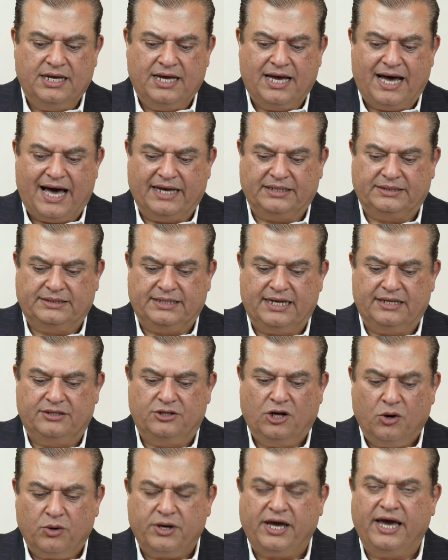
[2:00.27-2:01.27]
I
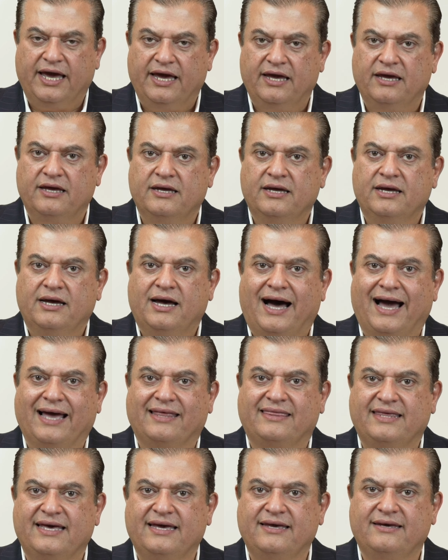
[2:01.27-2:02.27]
said, okay, I
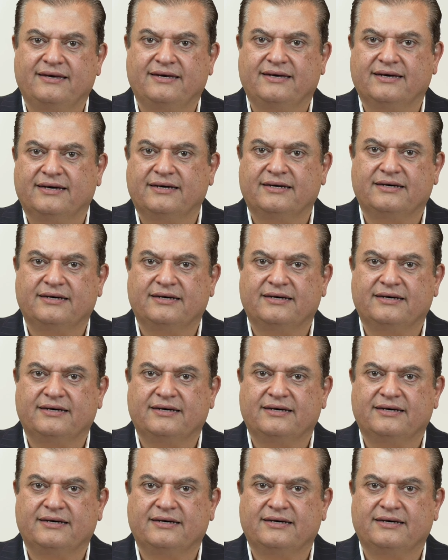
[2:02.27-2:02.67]
think